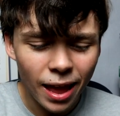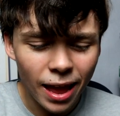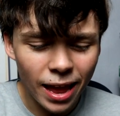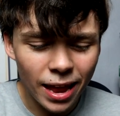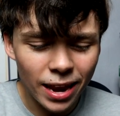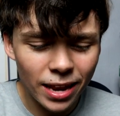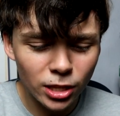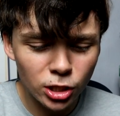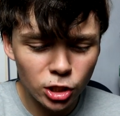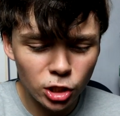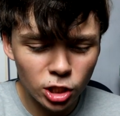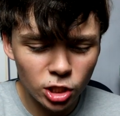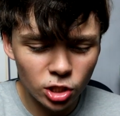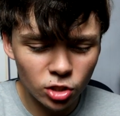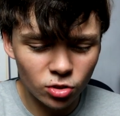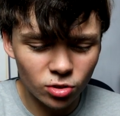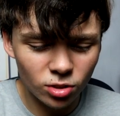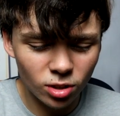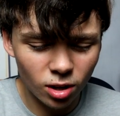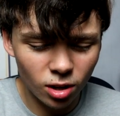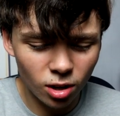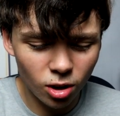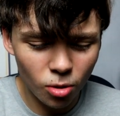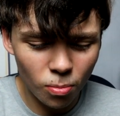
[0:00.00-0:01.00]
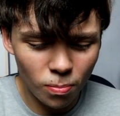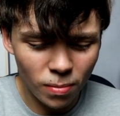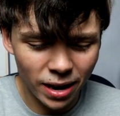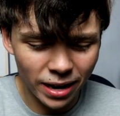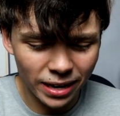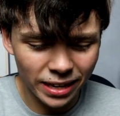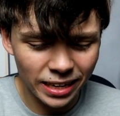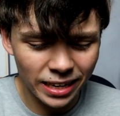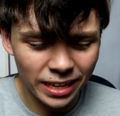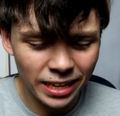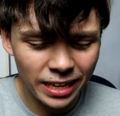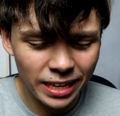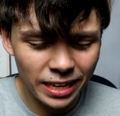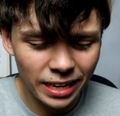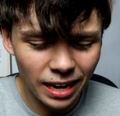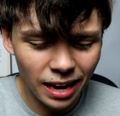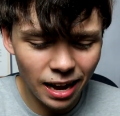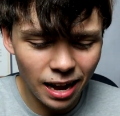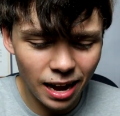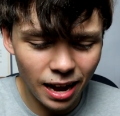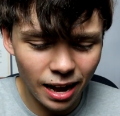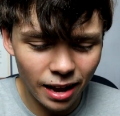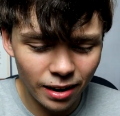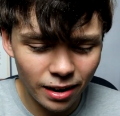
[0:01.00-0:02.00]
and it's just, oh my
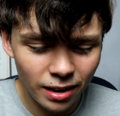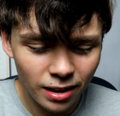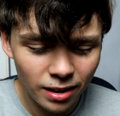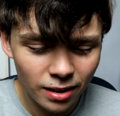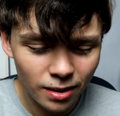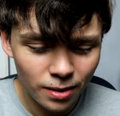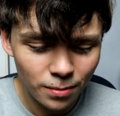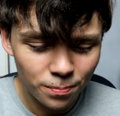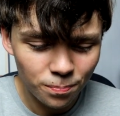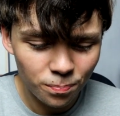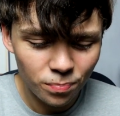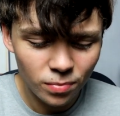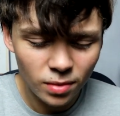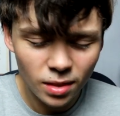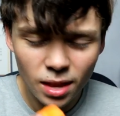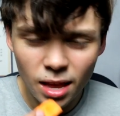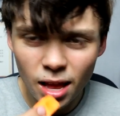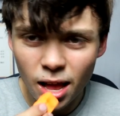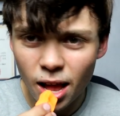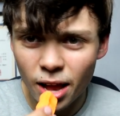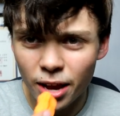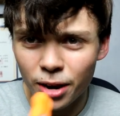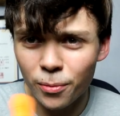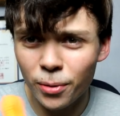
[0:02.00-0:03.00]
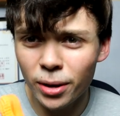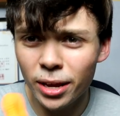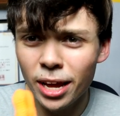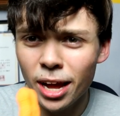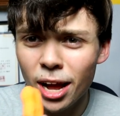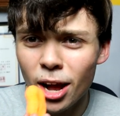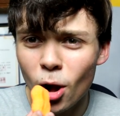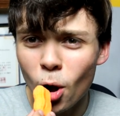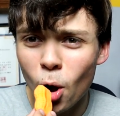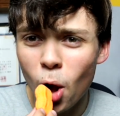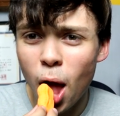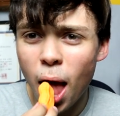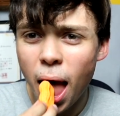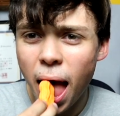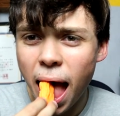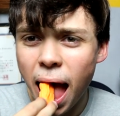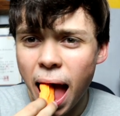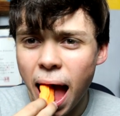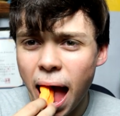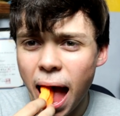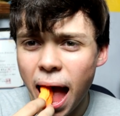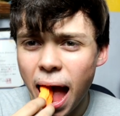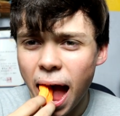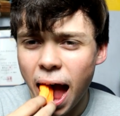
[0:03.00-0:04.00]
god. Here we go.
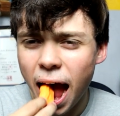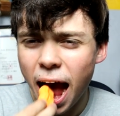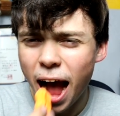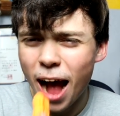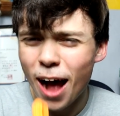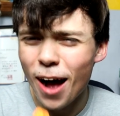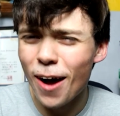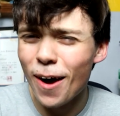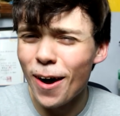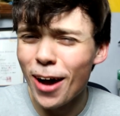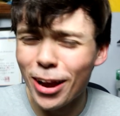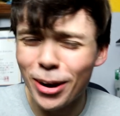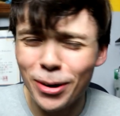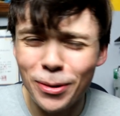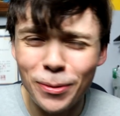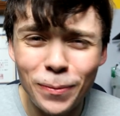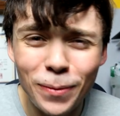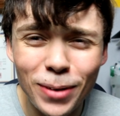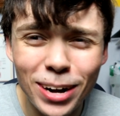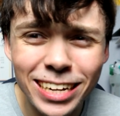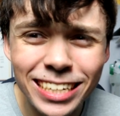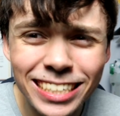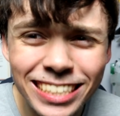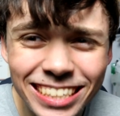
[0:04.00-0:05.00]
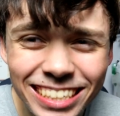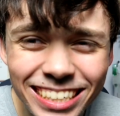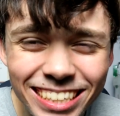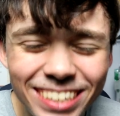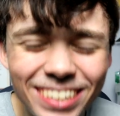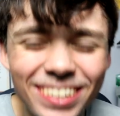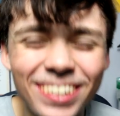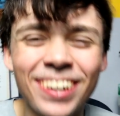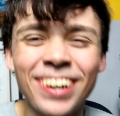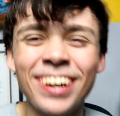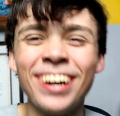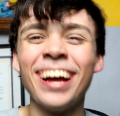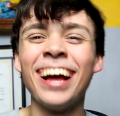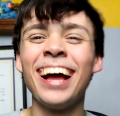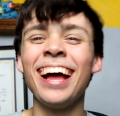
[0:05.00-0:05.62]
Oh, I don't want to.